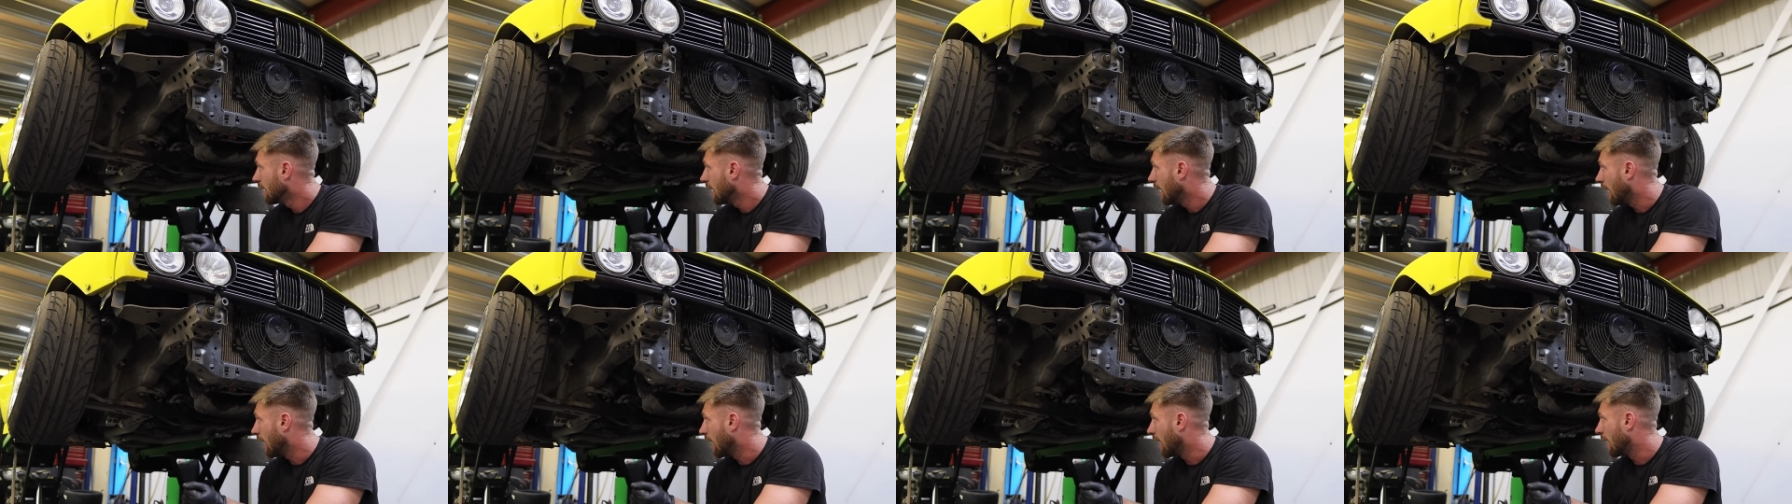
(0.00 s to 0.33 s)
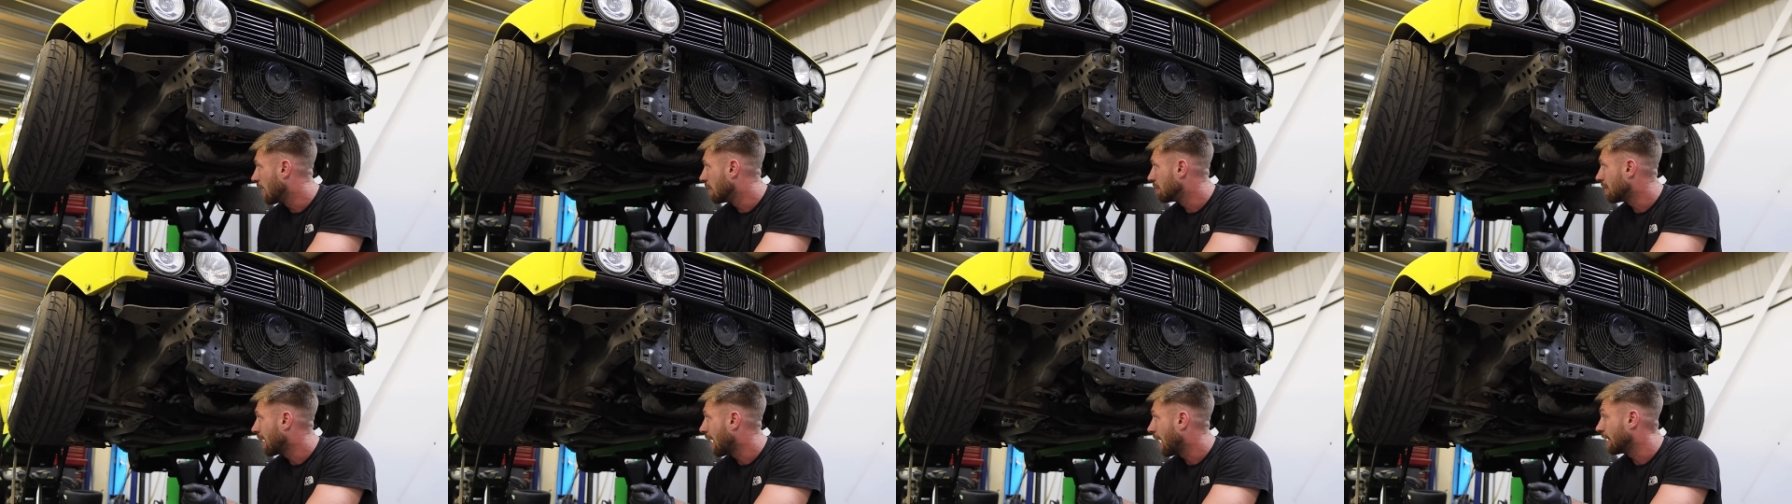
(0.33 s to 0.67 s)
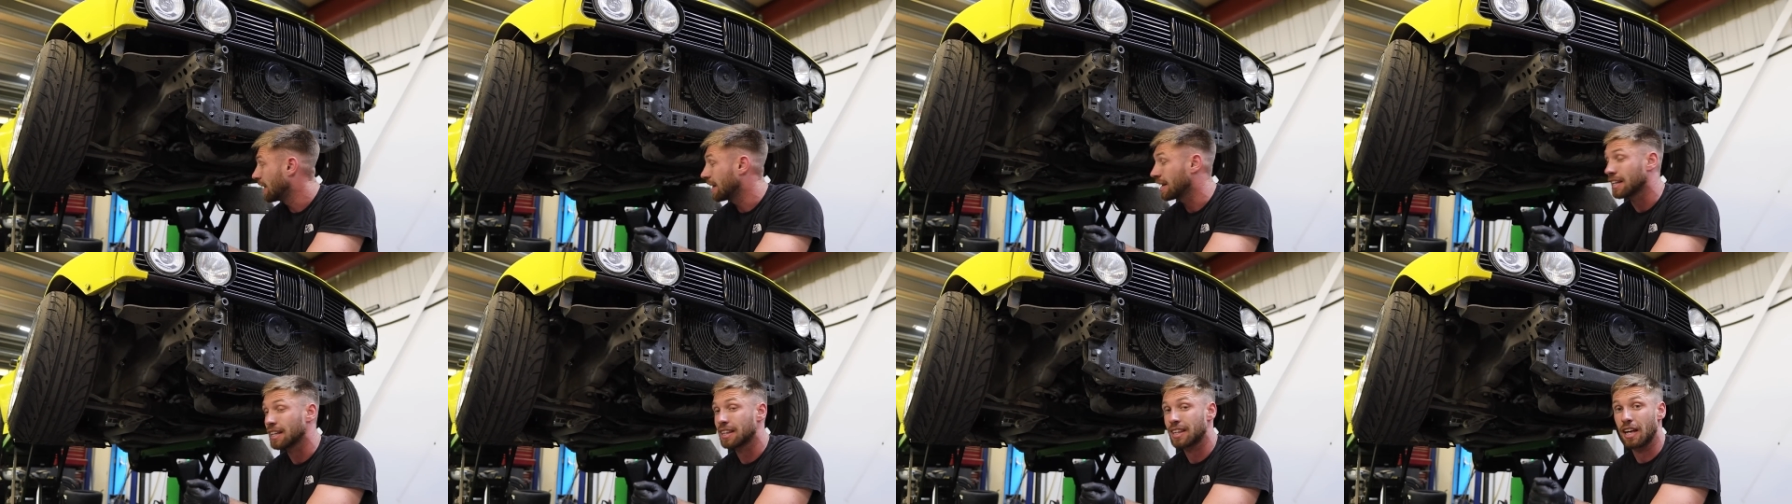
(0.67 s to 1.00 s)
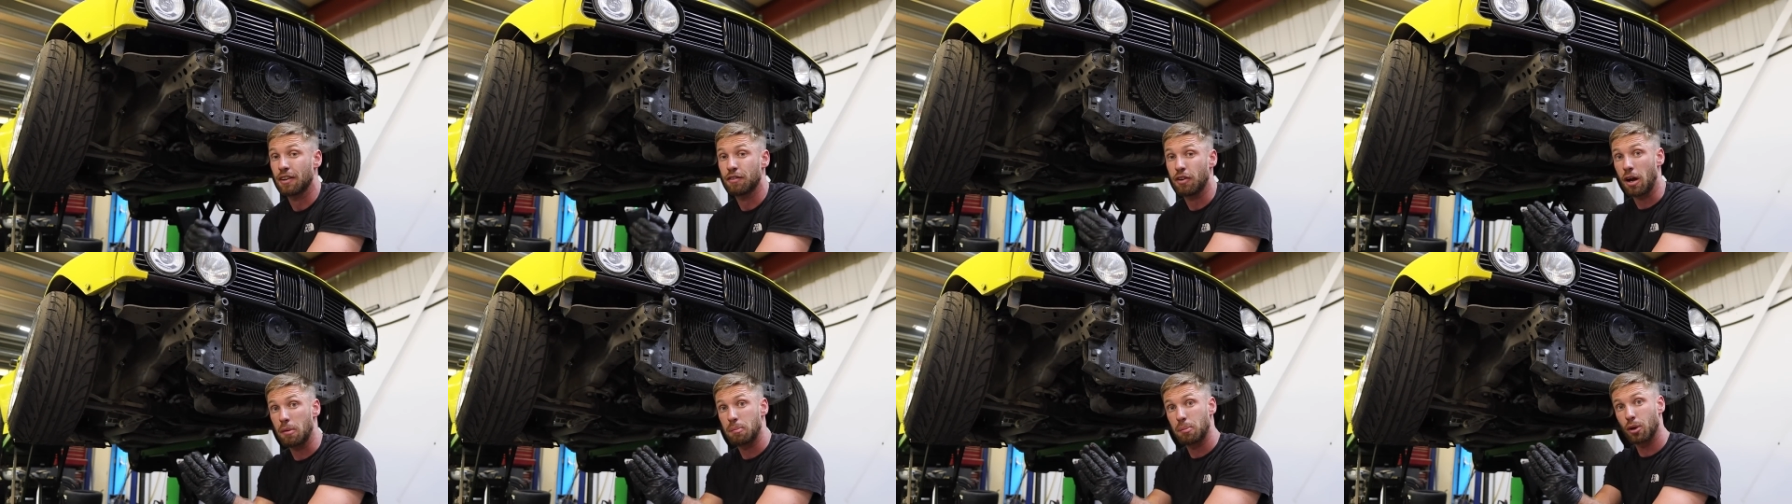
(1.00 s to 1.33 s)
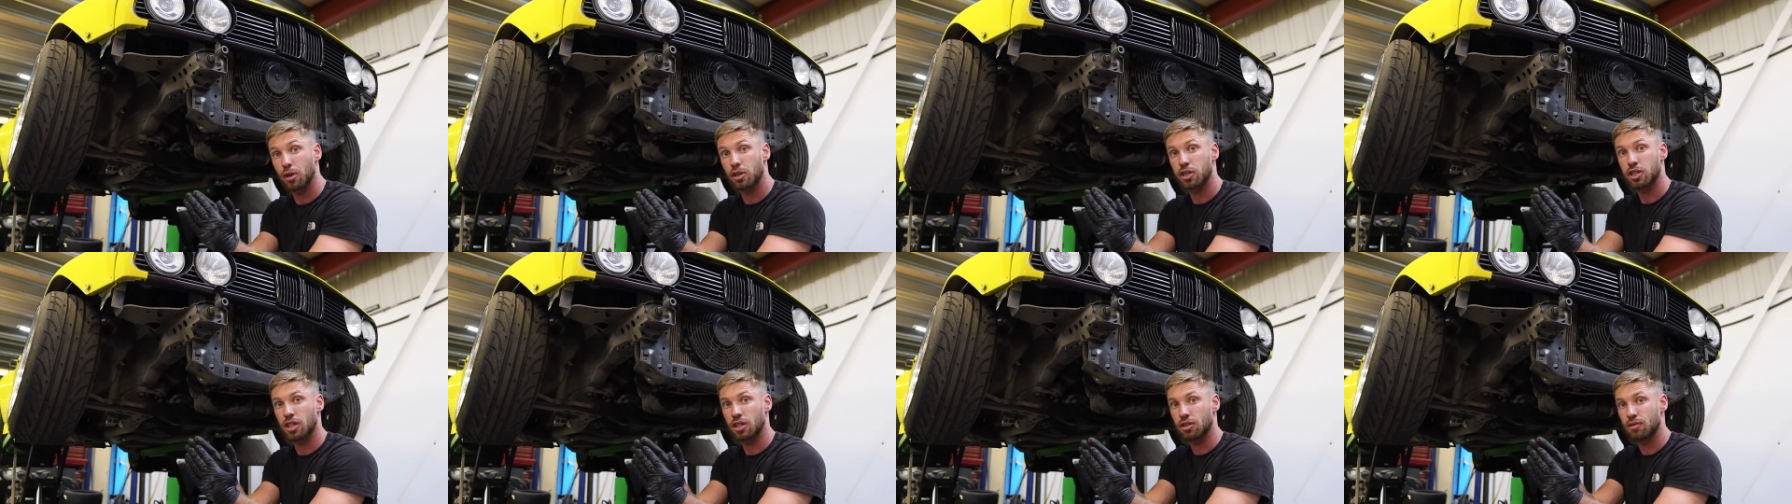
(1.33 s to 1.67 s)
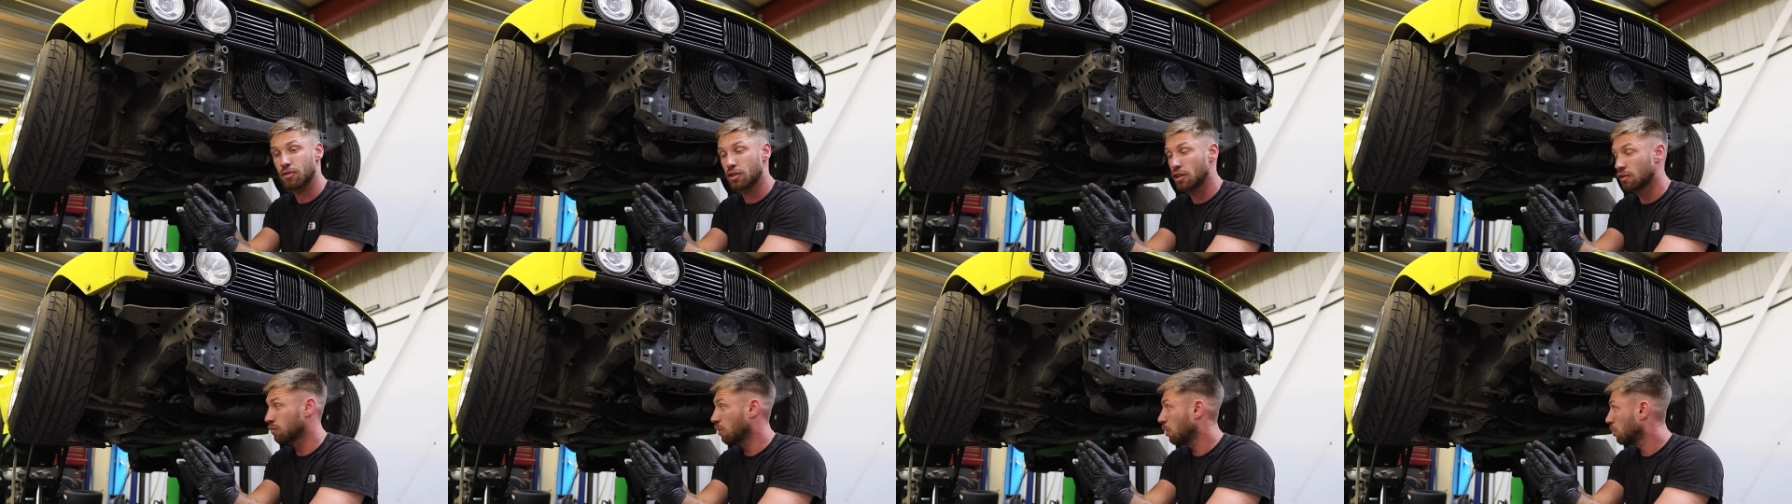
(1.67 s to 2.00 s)
and if I push
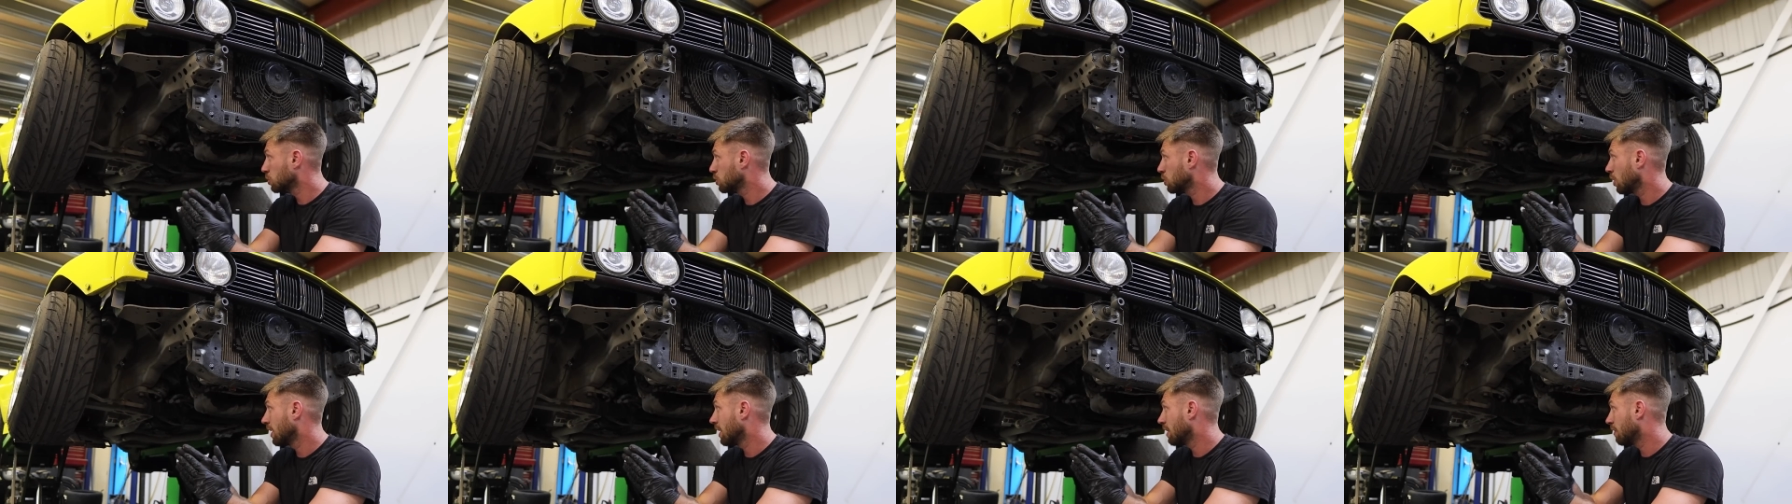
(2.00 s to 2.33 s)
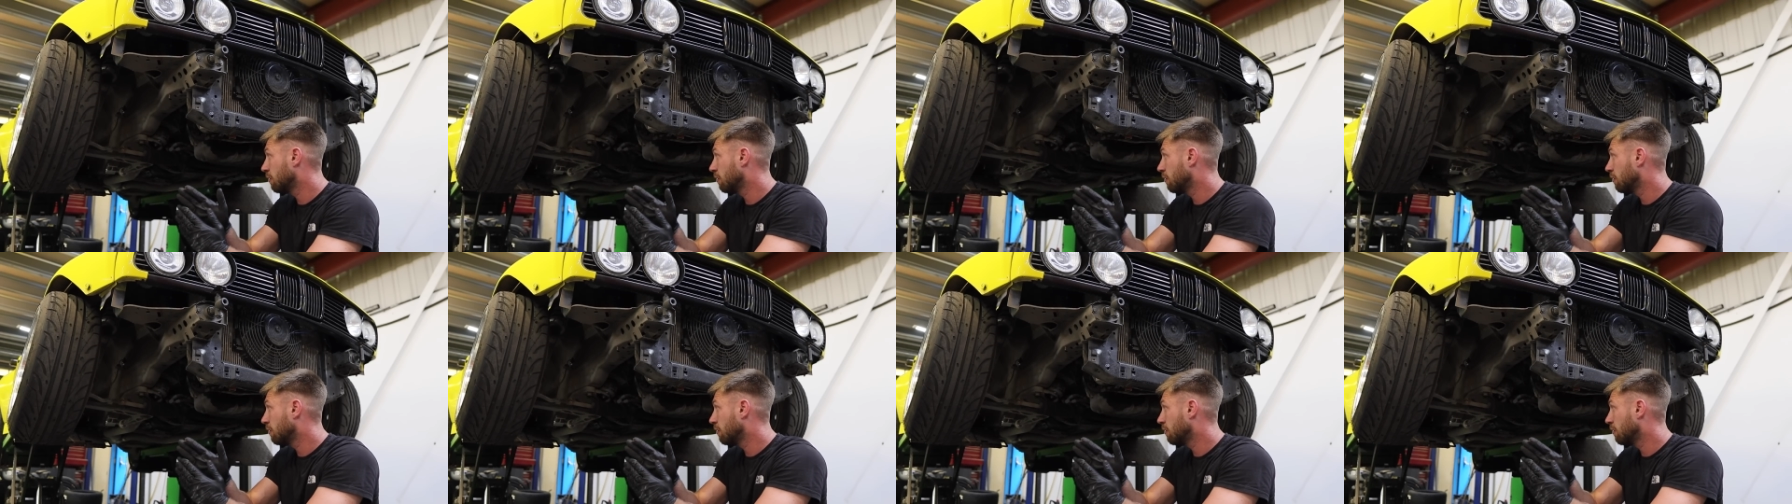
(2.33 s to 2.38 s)
the rose joint